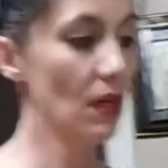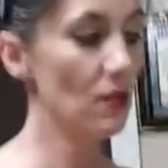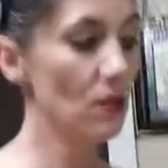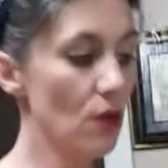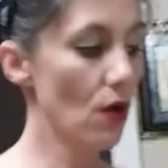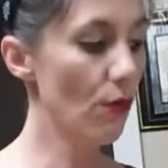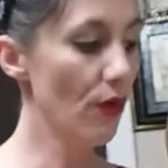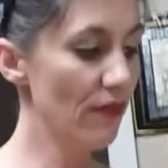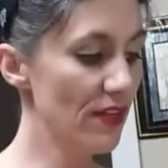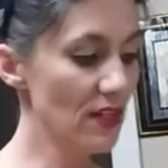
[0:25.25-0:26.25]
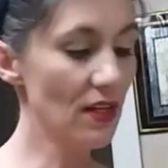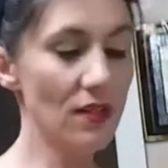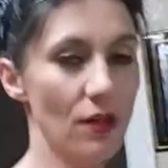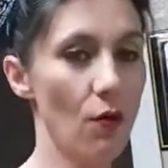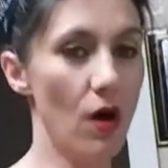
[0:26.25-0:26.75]
So if this
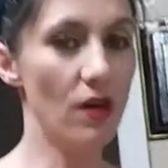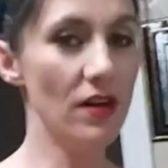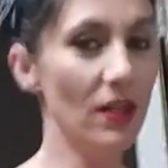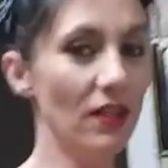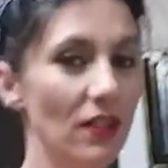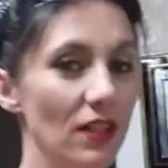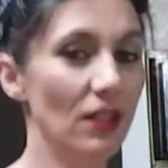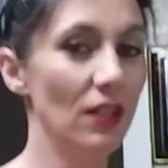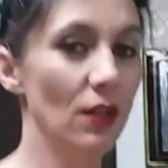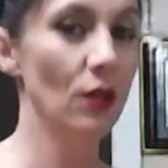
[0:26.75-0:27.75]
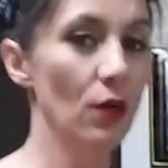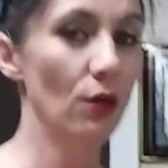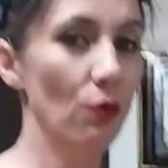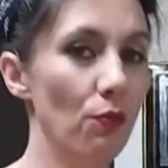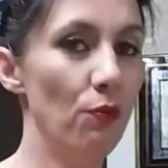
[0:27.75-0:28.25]
doesn't go on here,
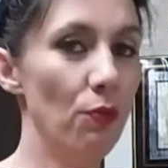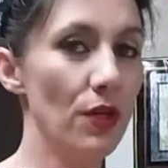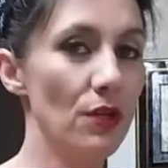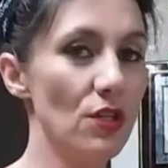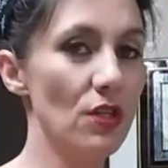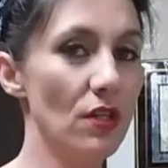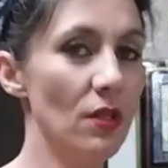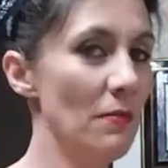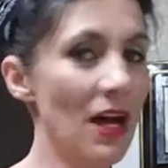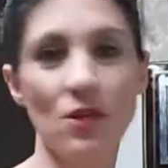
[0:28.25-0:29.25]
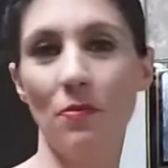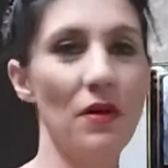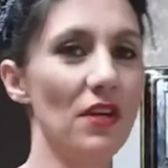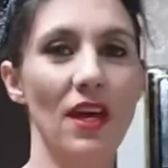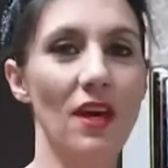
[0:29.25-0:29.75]
we're just going to mash up all
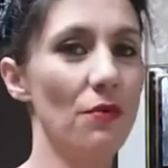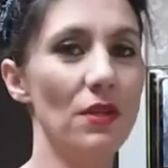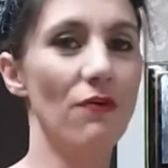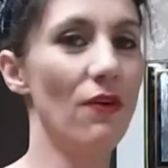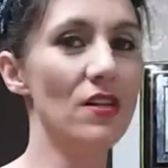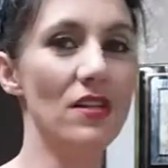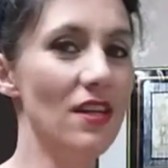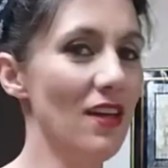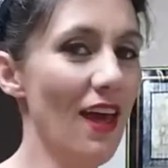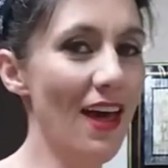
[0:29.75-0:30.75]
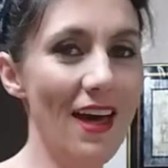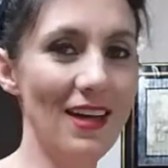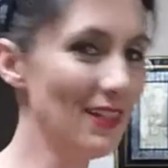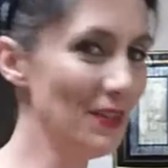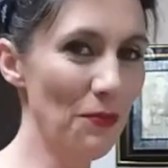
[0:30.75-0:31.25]
the cake with the frosting
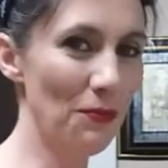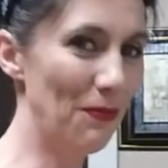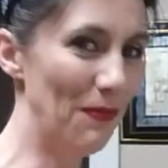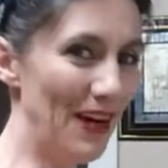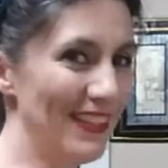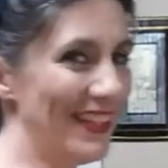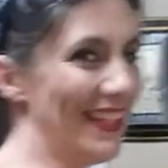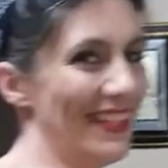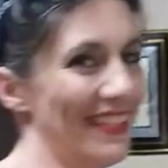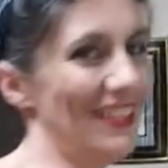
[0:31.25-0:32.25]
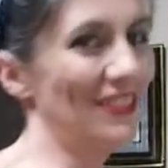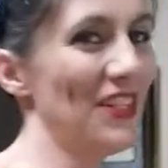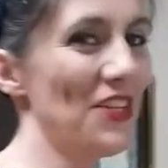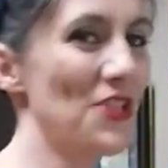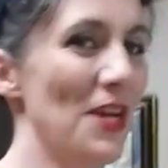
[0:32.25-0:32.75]
and voila,
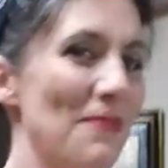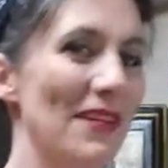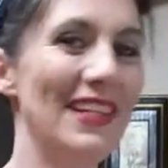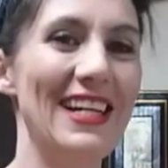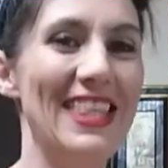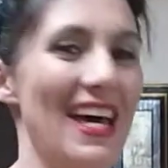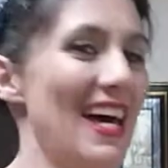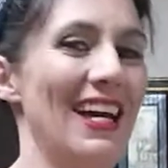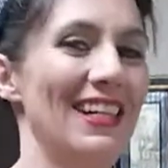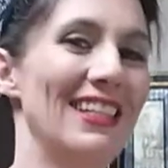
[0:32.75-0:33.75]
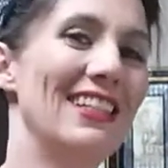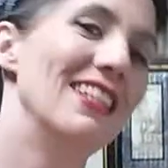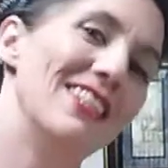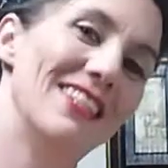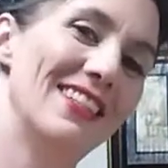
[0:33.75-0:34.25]
we'll shape it like that.
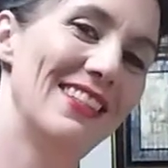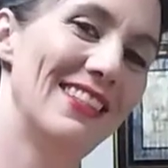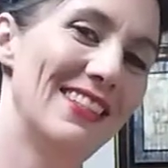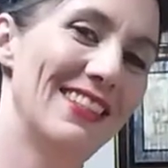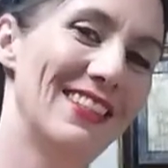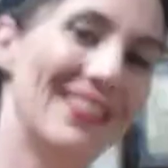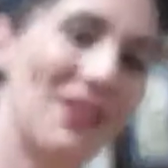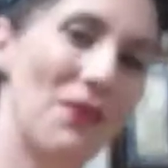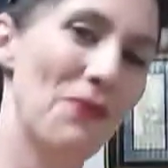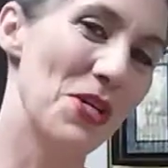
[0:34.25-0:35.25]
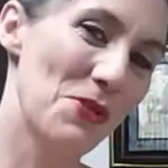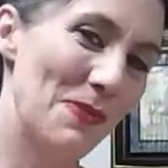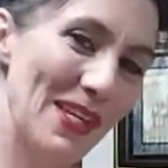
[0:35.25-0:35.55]
Wish me